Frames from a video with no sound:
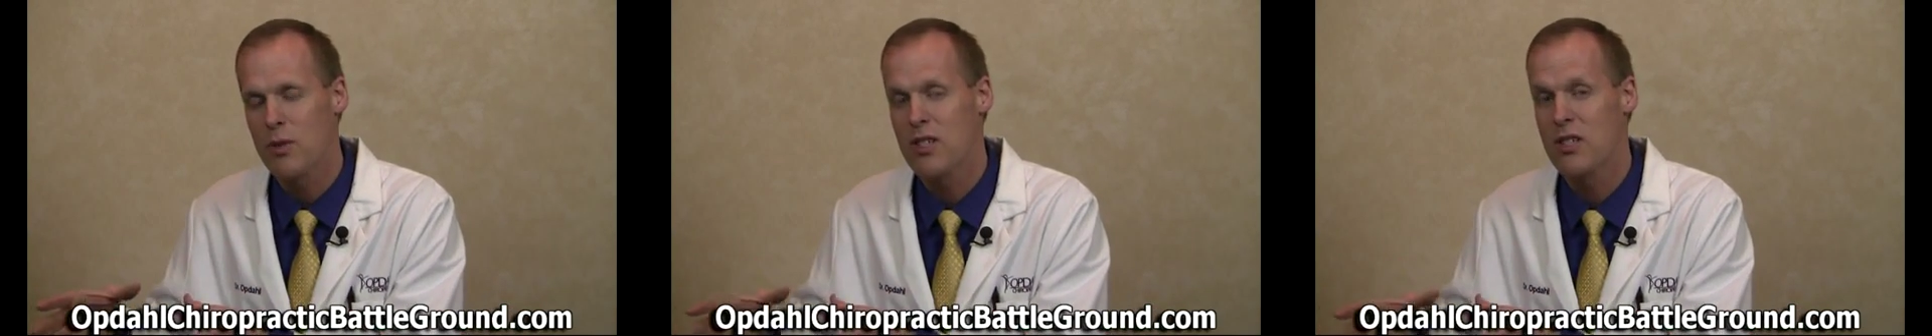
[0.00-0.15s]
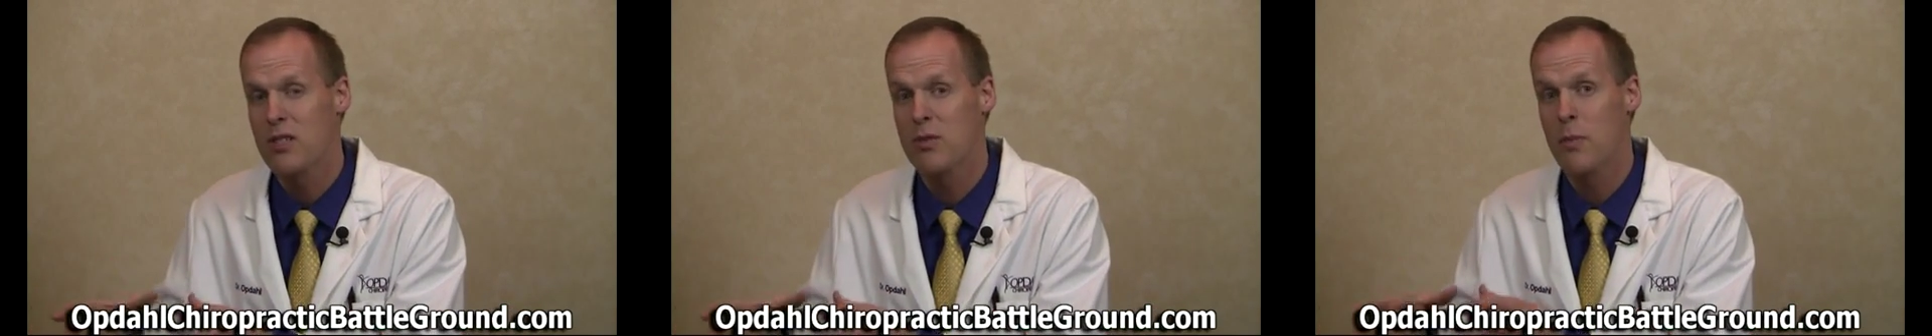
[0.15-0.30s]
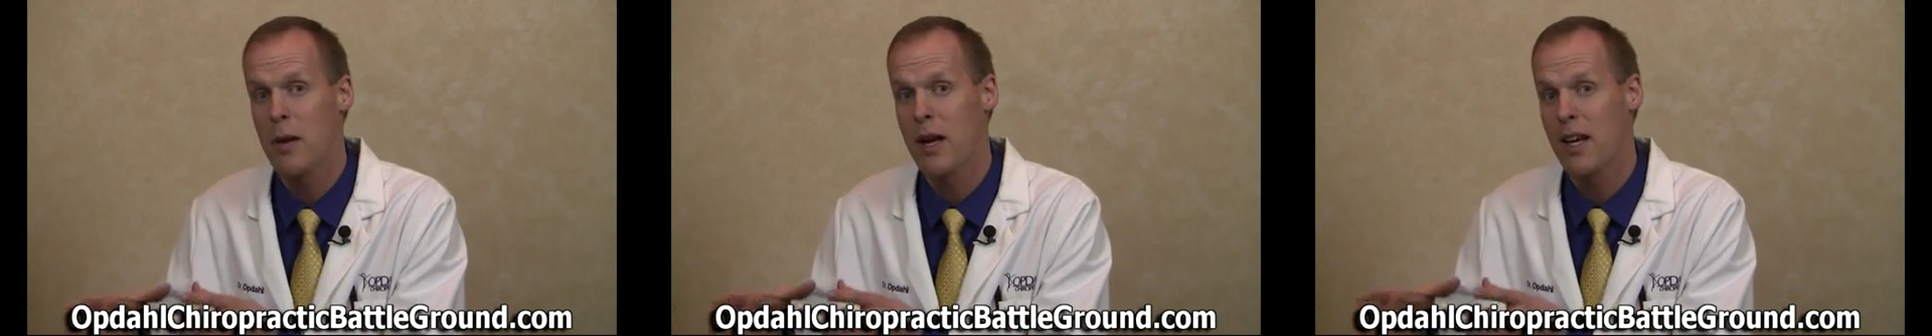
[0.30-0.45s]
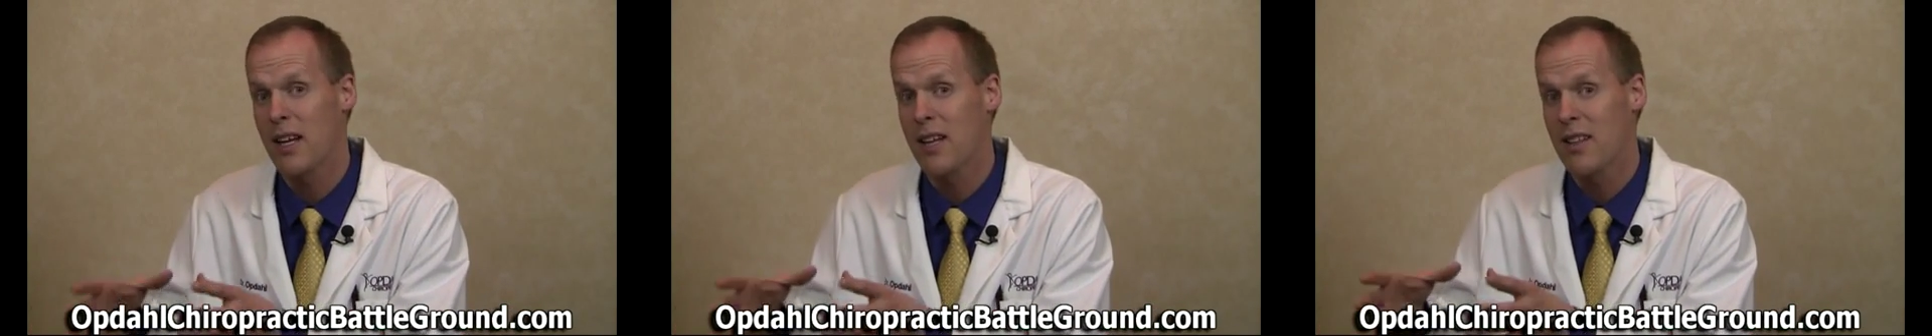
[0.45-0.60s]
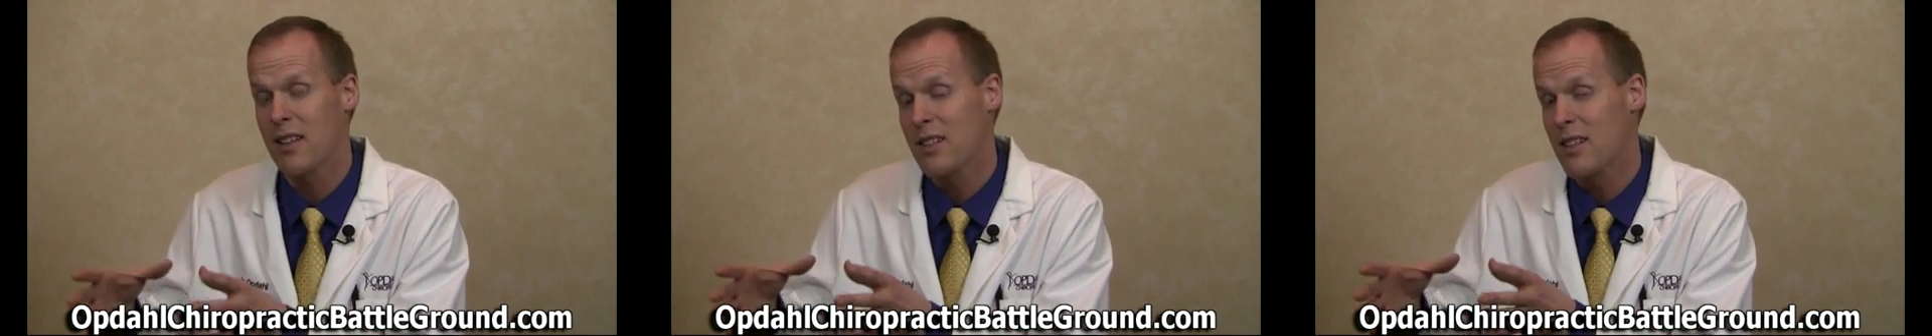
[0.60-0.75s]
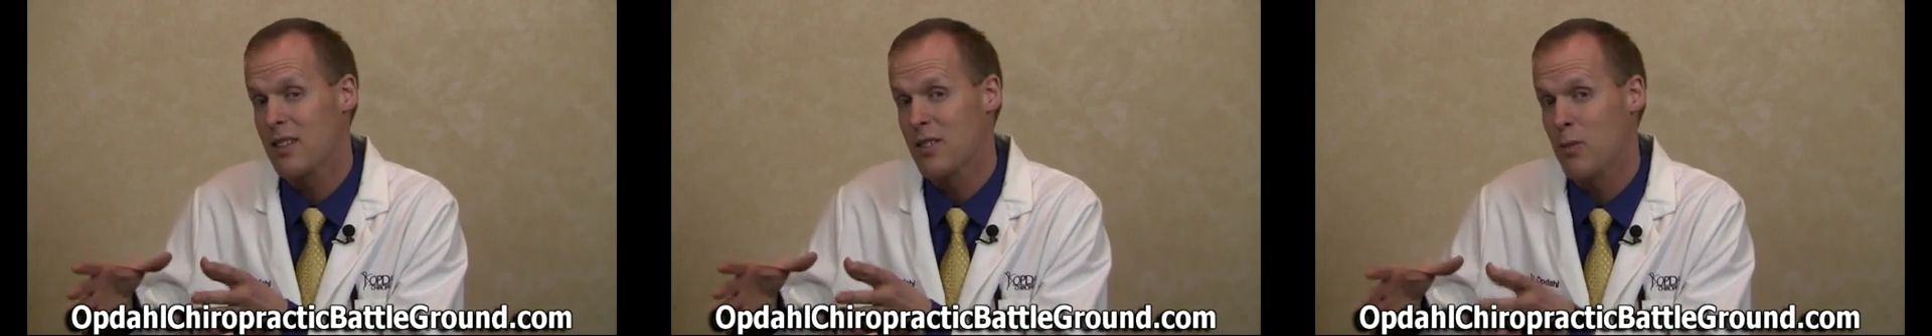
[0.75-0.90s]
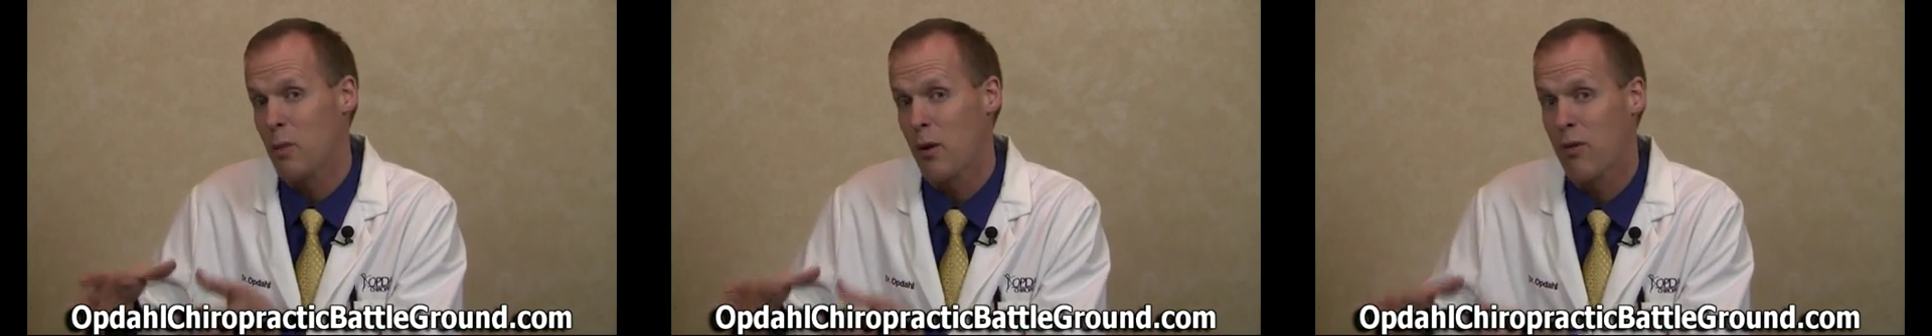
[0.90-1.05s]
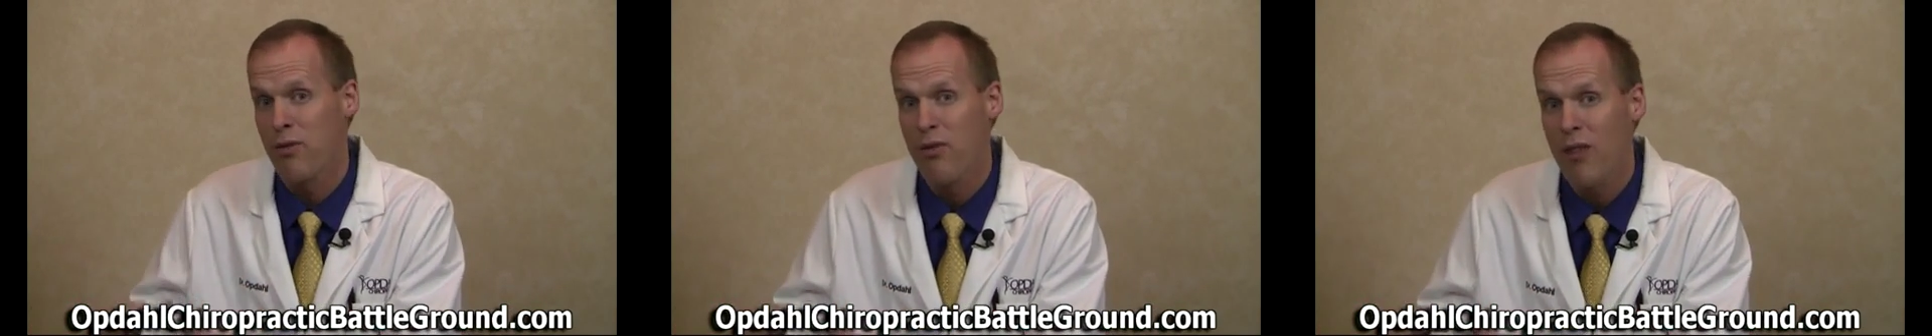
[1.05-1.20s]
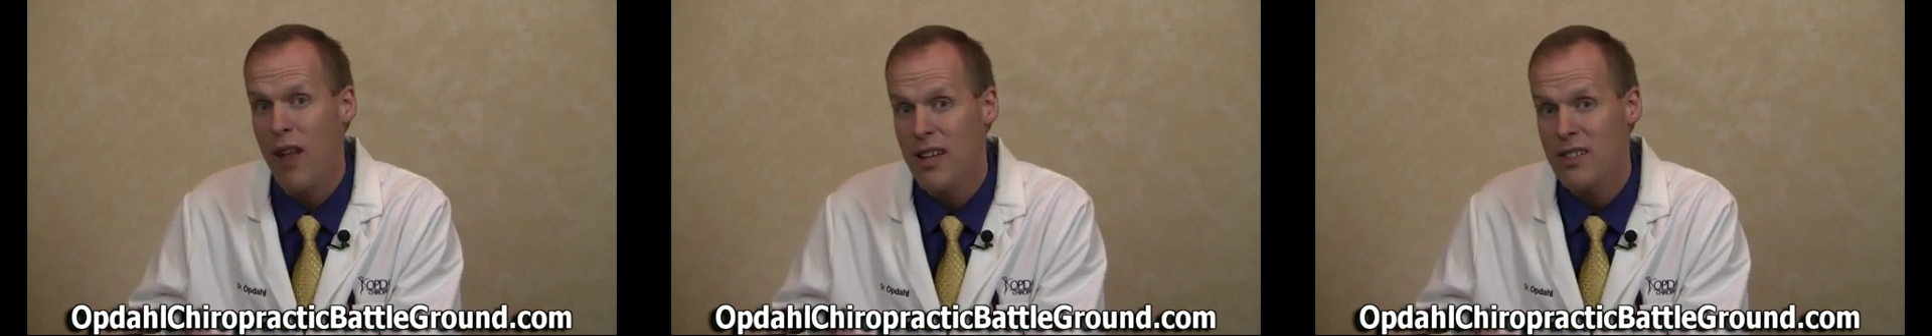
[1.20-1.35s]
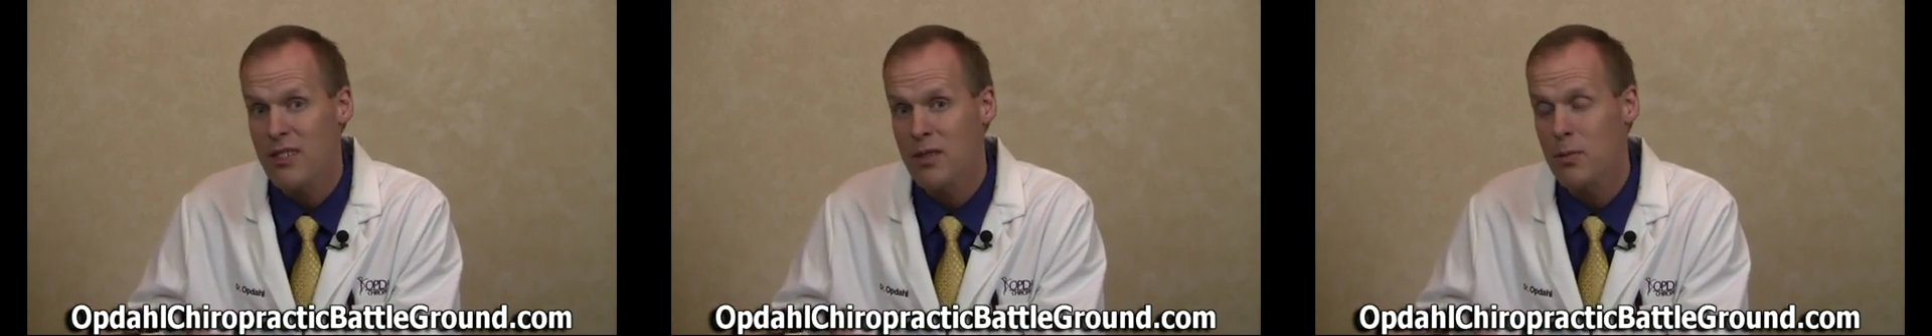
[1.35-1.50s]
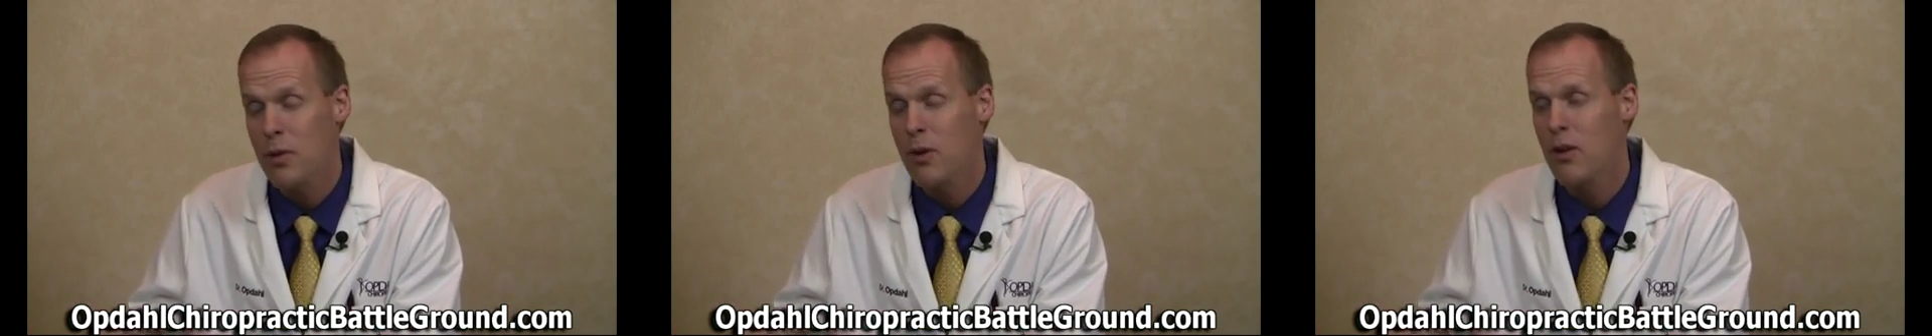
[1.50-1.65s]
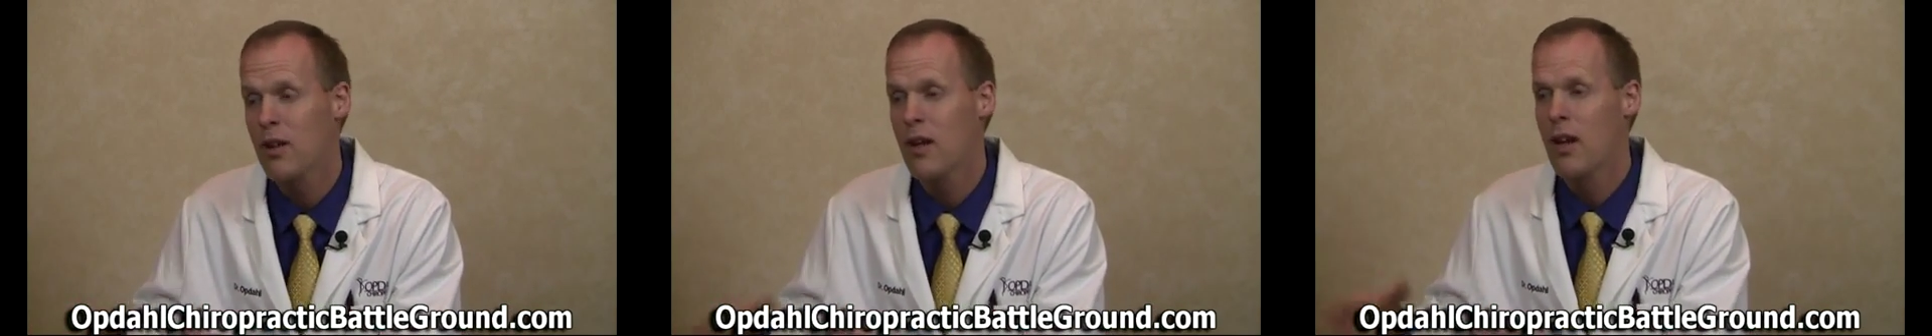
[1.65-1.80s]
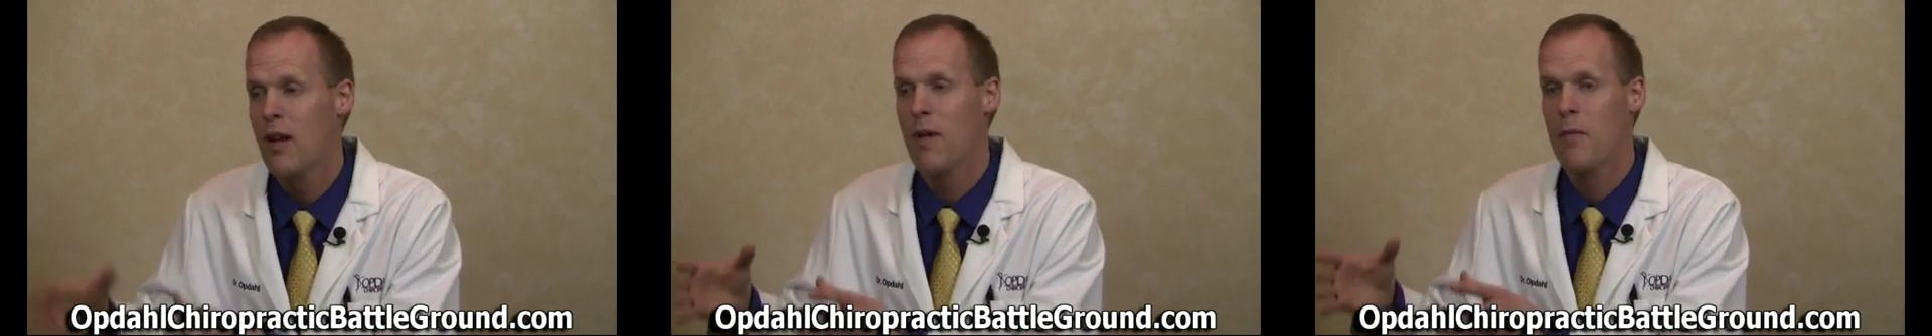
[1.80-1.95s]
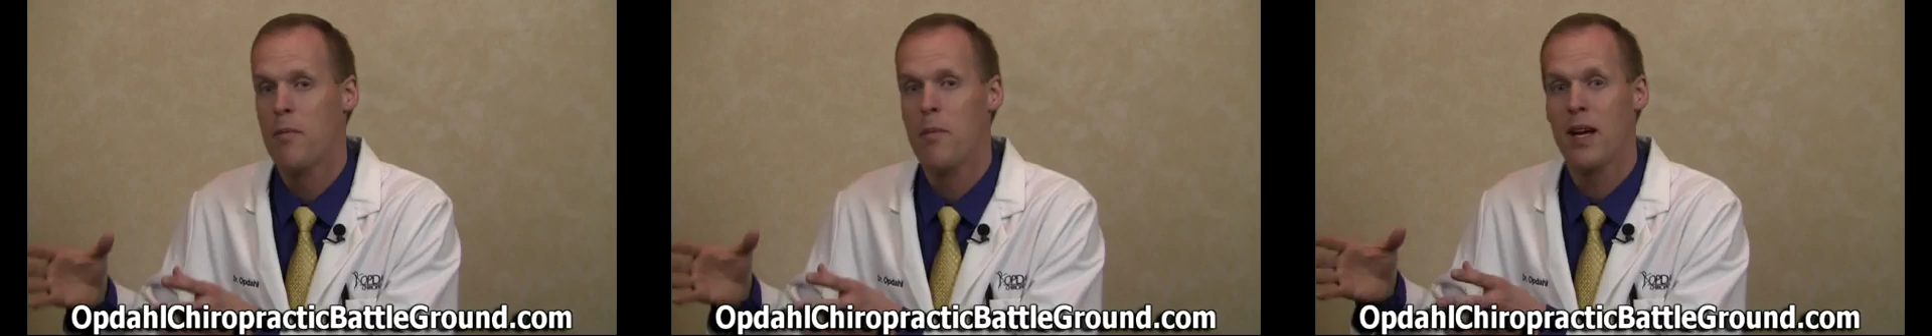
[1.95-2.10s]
which is making the disc more flexible,